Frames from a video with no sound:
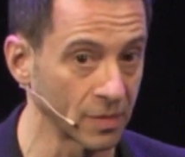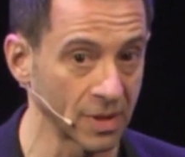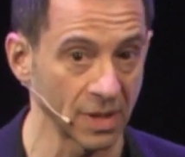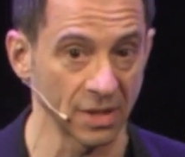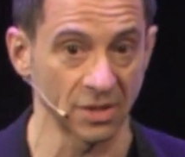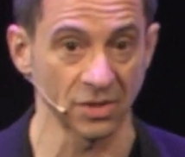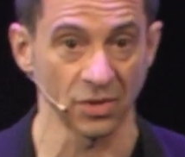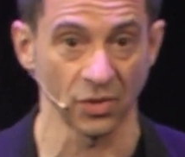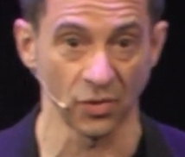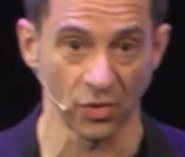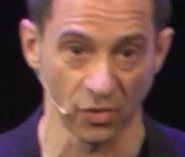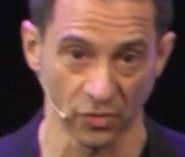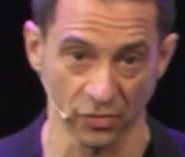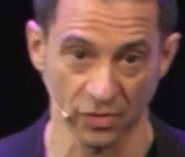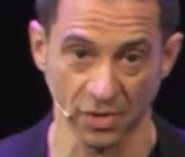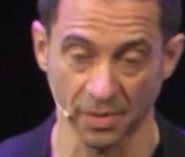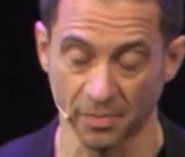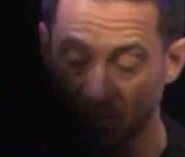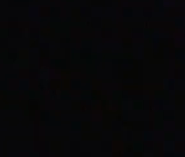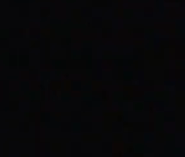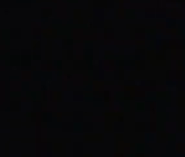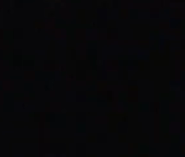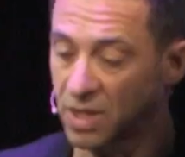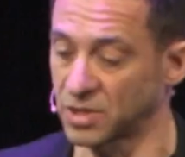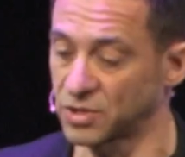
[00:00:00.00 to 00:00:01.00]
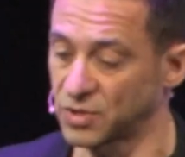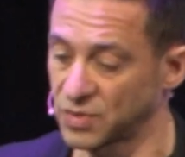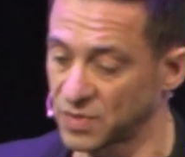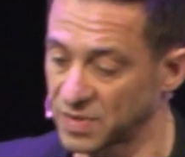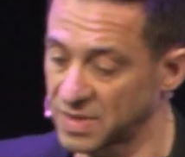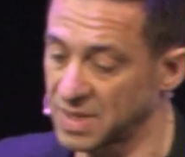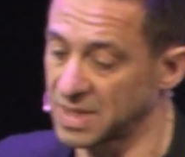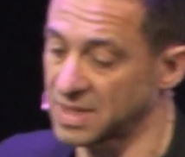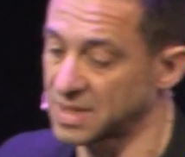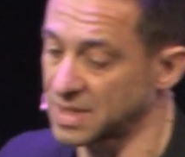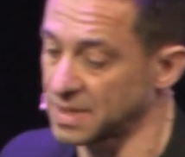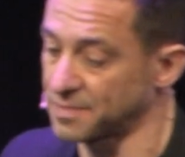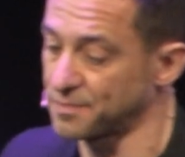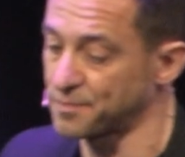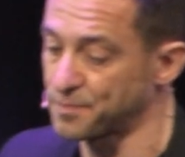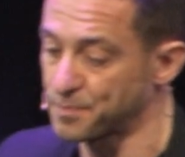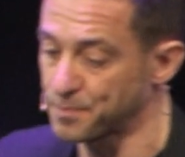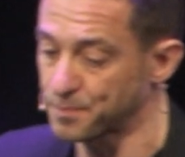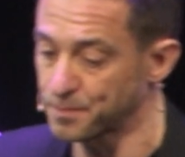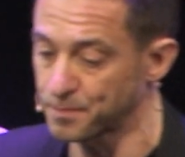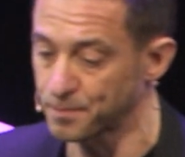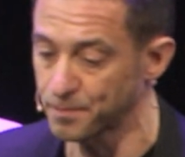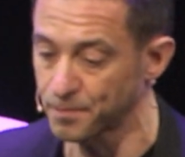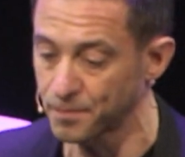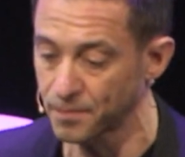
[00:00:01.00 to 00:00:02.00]
the Toyota production system.
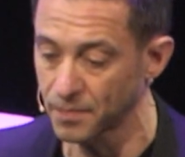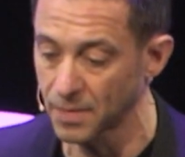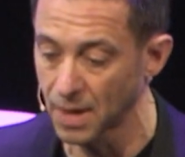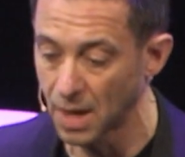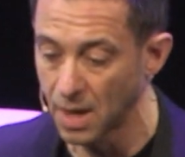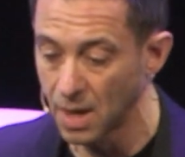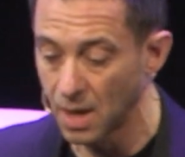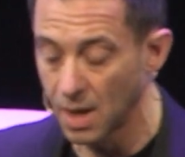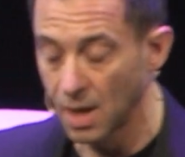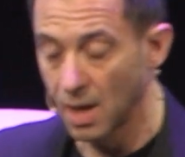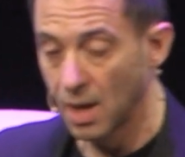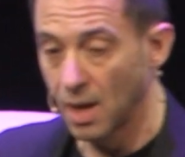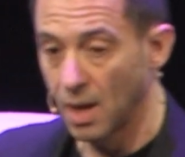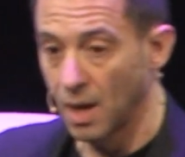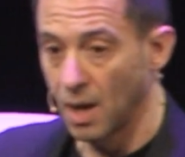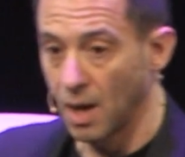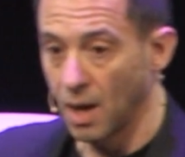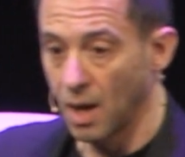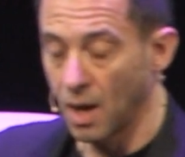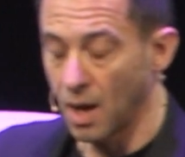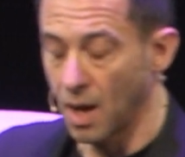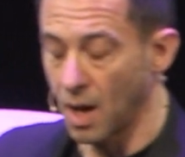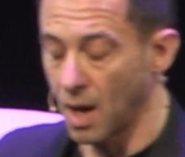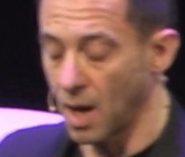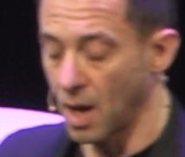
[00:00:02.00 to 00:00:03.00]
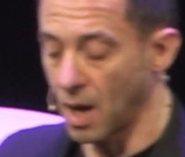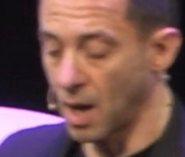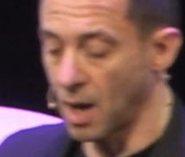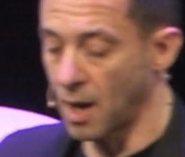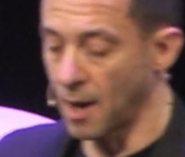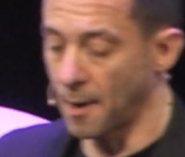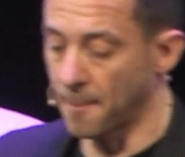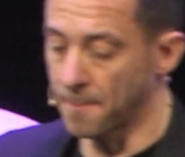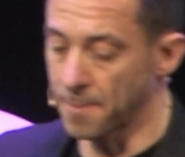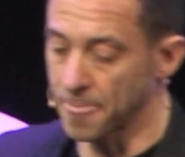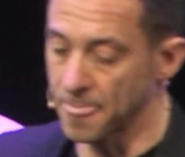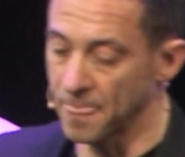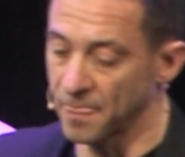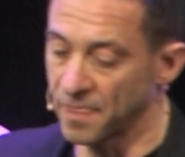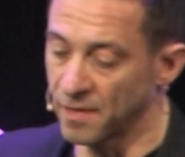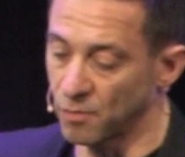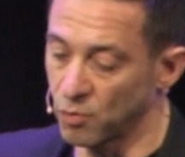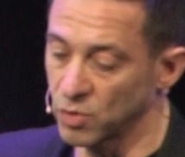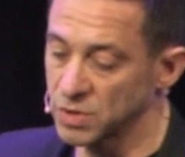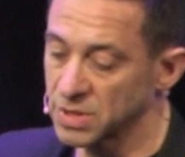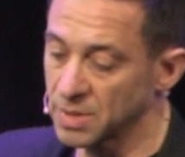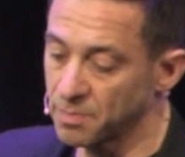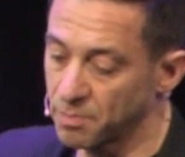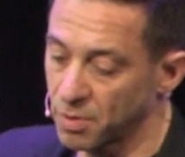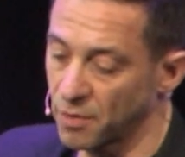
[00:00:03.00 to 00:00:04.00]
There
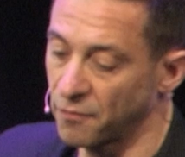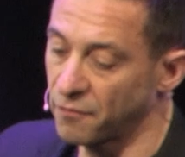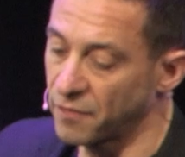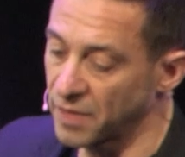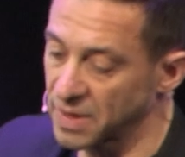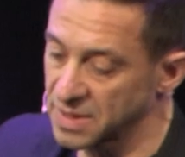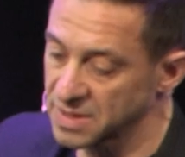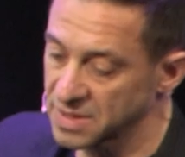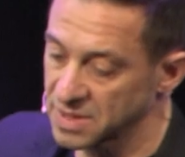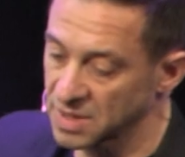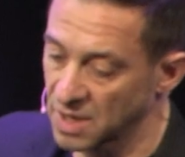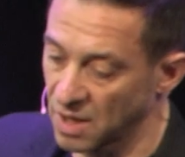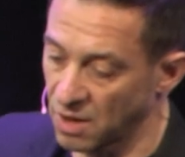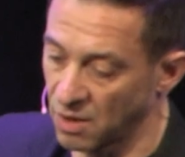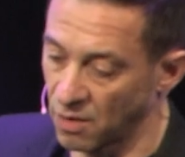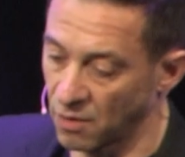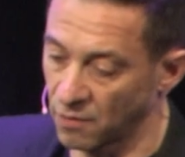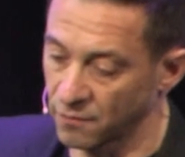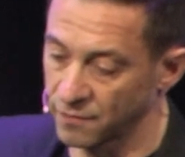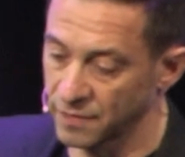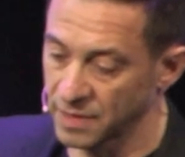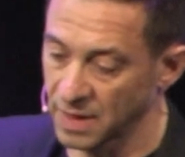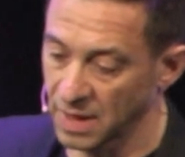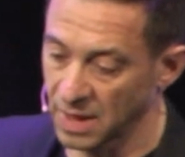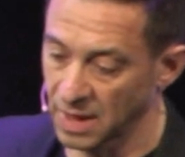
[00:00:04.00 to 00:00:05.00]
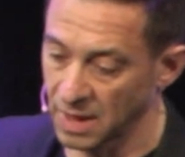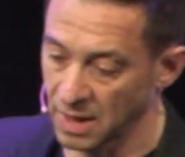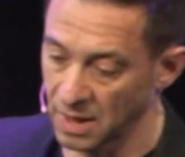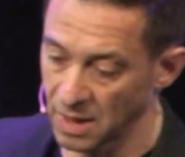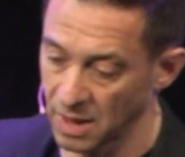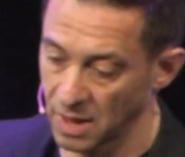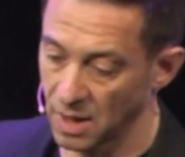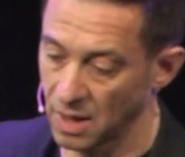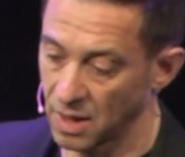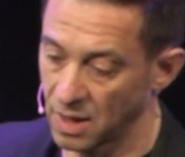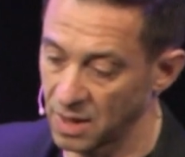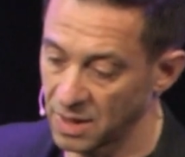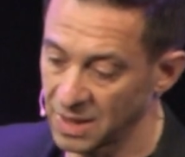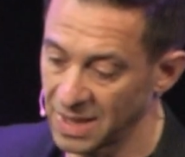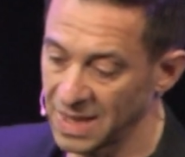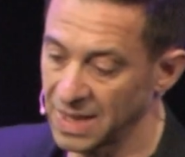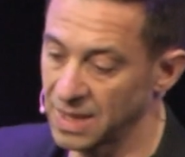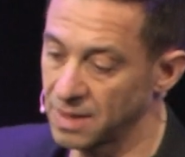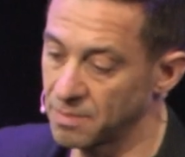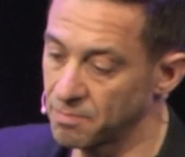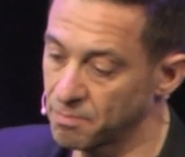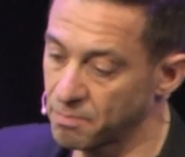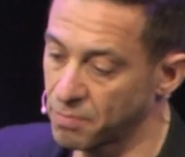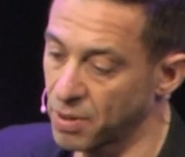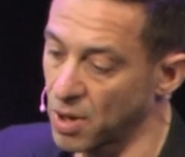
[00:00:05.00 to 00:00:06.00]
was a professor of the
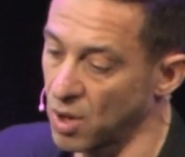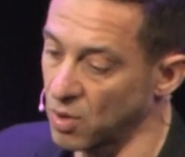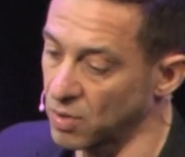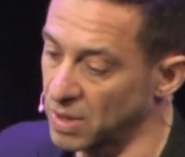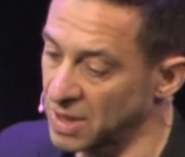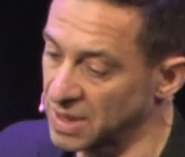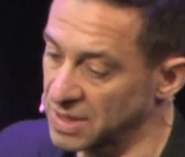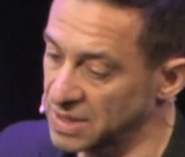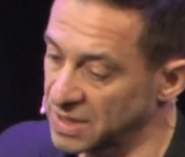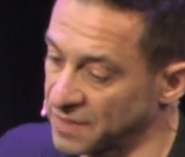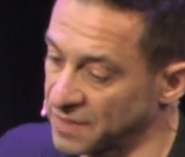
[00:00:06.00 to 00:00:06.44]
Lean Product